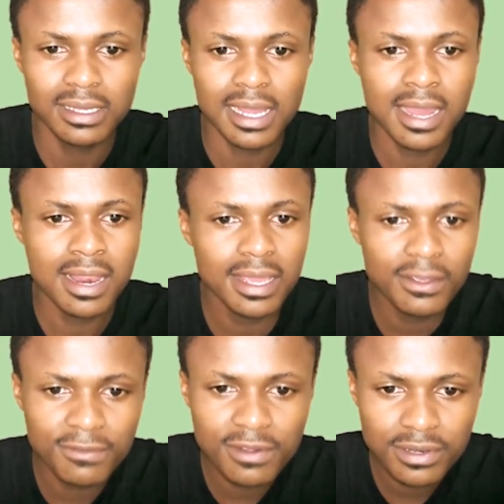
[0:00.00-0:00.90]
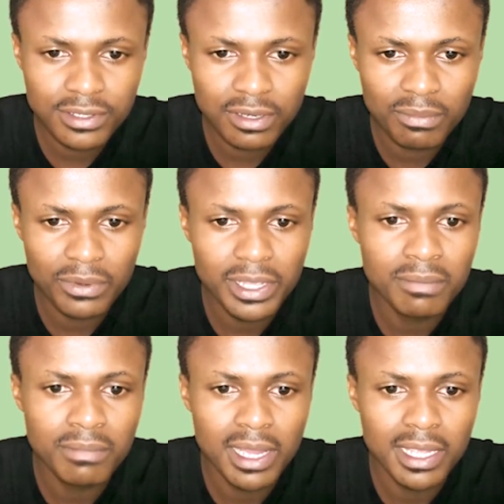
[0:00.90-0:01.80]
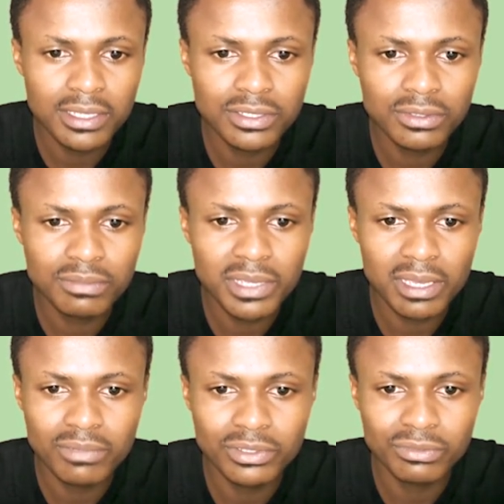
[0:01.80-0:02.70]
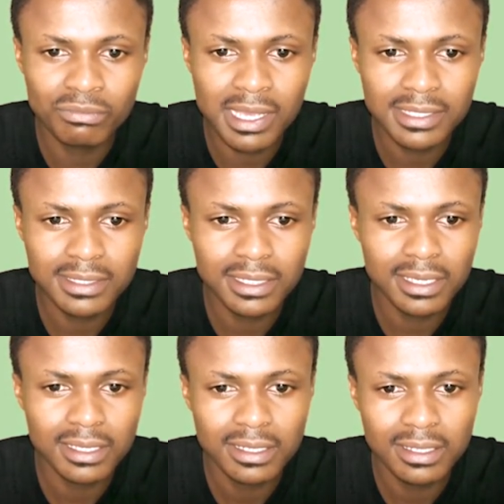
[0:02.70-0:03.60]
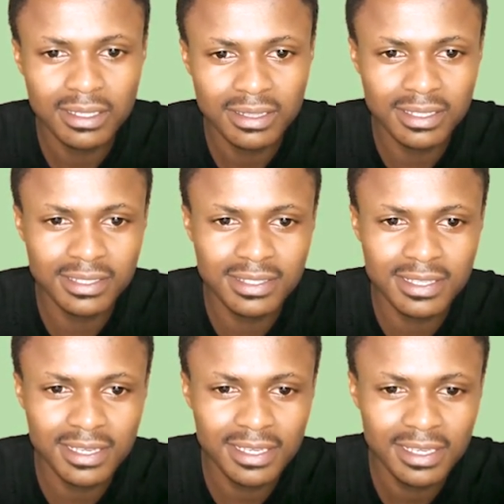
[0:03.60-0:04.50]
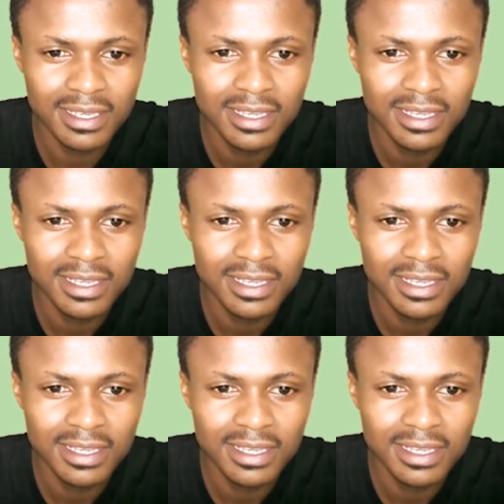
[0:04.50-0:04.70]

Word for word: unlike Photoshop we might not be able to mask this thing